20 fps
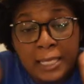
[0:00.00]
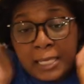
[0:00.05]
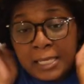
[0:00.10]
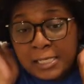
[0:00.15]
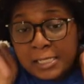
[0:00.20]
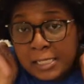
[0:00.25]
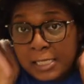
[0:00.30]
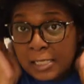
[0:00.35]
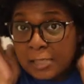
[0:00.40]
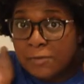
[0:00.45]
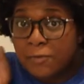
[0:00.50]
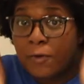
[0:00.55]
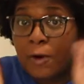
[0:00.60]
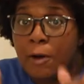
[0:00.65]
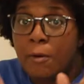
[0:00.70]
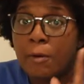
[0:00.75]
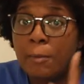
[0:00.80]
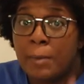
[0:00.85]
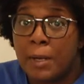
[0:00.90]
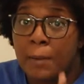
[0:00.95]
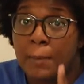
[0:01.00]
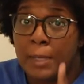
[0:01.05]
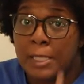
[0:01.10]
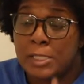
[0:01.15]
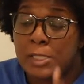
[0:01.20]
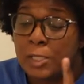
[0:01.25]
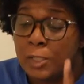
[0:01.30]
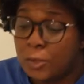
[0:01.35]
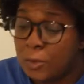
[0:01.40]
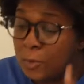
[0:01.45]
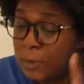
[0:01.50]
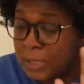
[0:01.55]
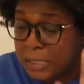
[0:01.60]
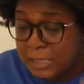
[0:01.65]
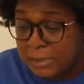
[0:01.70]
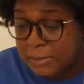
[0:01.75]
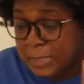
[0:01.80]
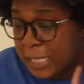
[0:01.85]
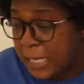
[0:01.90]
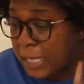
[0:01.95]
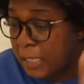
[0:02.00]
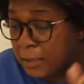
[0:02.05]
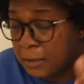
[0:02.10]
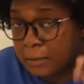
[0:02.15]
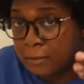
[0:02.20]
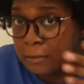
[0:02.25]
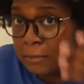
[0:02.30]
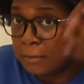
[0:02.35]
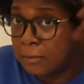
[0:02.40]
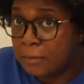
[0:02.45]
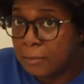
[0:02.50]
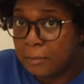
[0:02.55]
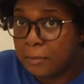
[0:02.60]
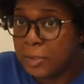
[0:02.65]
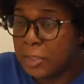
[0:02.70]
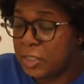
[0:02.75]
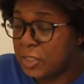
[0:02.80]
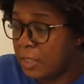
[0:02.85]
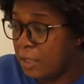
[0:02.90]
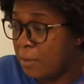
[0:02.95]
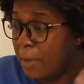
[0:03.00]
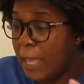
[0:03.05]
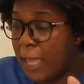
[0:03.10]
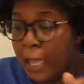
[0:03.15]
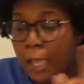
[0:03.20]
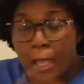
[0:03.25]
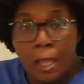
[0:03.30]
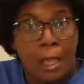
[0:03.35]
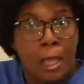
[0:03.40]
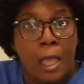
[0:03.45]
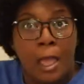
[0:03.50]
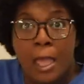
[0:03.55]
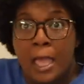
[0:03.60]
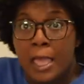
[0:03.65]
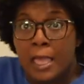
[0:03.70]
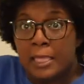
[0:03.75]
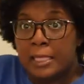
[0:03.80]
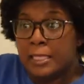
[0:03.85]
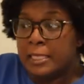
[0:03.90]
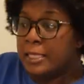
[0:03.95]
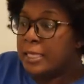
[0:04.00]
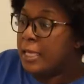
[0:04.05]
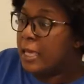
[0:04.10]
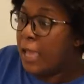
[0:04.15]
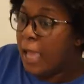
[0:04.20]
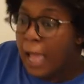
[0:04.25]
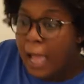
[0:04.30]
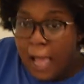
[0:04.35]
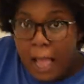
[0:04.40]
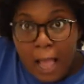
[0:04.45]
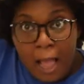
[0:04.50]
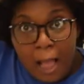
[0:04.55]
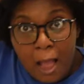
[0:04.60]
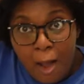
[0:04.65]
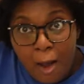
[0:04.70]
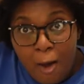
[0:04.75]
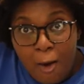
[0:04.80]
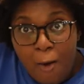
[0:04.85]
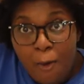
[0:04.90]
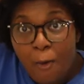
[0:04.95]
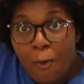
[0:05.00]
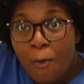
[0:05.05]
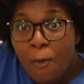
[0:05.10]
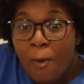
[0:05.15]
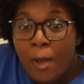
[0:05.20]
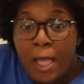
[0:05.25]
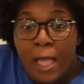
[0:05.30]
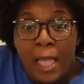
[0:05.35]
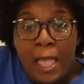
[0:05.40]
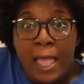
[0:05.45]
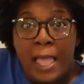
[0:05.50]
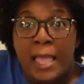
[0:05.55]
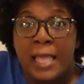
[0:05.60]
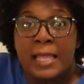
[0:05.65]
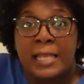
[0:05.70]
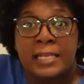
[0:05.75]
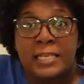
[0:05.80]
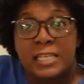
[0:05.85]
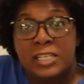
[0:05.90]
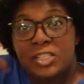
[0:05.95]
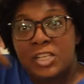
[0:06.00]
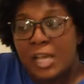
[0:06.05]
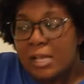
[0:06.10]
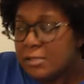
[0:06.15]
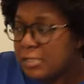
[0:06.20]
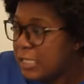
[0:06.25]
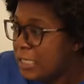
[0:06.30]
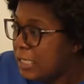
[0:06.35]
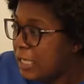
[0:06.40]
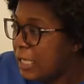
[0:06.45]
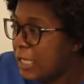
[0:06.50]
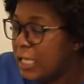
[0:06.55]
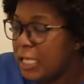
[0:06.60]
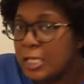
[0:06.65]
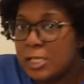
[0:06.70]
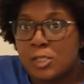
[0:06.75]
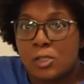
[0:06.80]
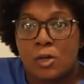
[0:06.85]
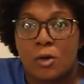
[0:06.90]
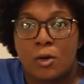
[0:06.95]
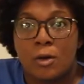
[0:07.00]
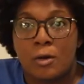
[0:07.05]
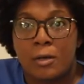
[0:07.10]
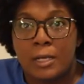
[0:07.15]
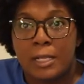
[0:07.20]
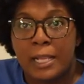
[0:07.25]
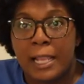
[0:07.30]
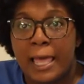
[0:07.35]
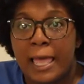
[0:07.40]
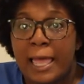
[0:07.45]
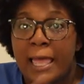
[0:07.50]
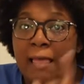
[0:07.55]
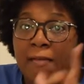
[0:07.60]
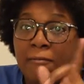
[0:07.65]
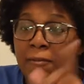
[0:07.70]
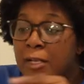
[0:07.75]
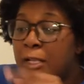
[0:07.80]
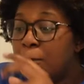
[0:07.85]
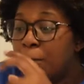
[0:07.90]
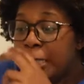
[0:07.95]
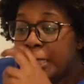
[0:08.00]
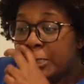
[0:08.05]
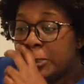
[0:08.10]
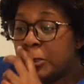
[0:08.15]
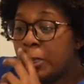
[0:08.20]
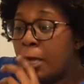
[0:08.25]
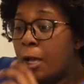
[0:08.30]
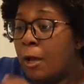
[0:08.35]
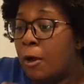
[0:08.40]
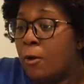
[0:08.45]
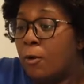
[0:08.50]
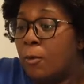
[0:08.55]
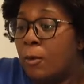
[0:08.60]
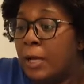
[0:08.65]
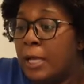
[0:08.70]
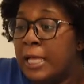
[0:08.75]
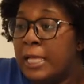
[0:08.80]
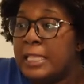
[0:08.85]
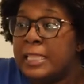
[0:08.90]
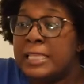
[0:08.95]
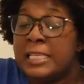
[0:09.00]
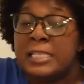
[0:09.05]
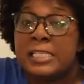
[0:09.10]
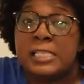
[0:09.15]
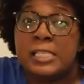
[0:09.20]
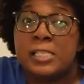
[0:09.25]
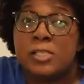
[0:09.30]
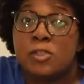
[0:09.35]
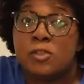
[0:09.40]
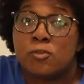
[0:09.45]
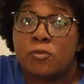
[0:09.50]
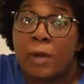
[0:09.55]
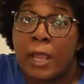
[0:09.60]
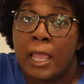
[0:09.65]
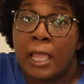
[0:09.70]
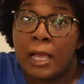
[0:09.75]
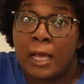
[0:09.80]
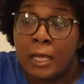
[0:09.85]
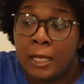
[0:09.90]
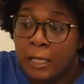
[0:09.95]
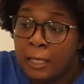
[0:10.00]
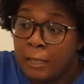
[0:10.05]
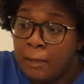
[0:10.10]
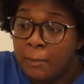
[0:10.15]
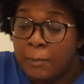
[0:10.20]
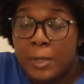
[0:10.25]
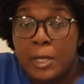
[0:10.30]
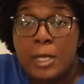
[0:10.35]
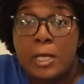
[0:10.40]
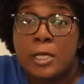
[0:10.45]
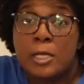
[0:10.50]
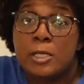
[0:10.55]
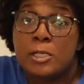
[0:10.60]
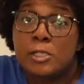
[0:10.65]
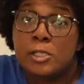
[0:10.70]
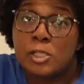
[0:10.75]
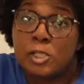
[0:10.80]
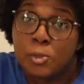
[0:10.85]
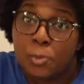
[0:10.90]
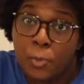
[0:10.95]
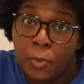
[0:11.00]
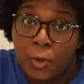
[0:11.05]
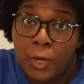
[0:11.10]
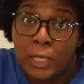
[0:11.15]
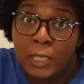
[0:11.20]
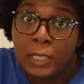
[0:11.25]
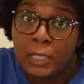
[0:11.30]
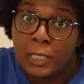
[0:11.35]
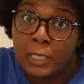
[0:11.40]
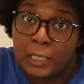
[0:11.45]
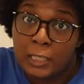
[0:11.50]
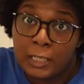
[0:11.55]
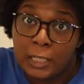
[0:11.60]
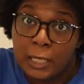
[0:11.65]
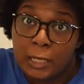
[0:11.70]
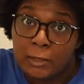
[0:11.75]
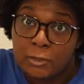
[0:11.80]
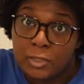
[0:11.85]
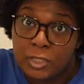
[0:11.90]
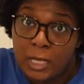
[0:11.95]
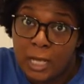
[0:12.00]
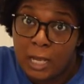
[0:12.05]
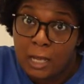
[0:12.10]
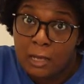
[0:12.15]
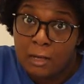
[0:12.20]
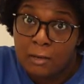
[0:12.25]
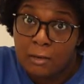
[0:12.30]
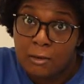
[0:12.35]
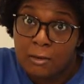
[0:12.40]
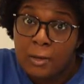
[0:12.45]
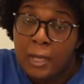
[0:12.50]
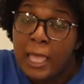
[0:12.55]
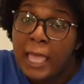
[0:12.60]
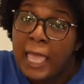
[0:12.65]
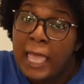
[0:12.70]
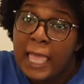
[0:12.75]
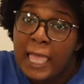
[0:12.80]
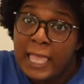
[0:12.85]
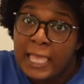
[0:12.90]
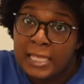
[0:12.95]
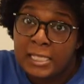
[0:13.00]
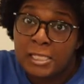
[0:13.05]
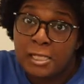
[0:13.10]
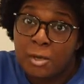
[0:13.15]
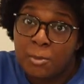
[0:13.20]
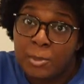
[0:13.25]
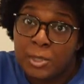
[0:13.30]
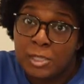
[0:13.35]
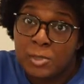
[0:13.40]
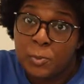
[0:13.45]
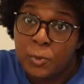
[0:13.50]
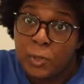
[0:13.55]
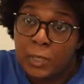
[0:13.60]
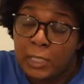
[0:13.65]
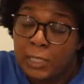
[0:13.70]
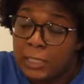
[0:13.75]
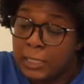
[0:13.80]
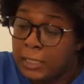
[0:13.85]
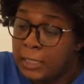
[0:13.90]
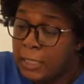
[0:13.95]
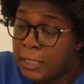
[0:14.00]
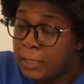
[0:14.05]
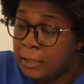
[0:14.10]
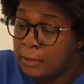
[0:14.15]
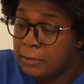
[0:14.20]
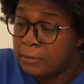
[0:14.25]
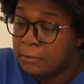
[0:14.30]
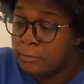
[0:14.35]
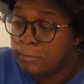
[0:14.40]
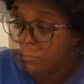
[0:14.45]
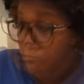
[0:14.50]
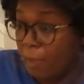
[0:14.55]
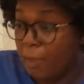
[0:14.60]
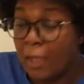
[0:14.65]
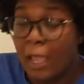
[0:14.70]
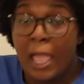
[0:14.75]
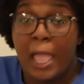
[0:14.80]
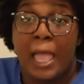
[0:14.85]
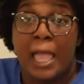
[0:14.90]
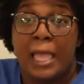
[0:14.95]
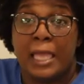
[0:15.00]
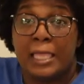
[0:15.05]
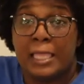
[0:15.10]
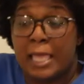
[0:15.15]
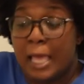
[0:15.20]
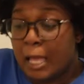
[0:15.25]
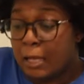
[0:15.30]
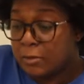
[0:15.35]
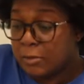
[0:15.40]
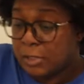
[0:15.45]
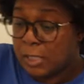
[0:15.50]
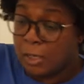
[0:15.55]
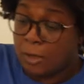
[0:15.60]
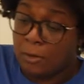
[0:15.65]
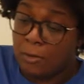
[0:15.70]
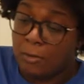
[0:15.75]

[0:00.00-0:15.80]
It's it's flowing, but I'm about to do it because I'm tired of pushing it back. Yo! Did y'all see Luckiest Girl Alive? Let me let you know. This is straight up spoiler alert, y'all. It's gonna be a spoiler alert. Yeah. so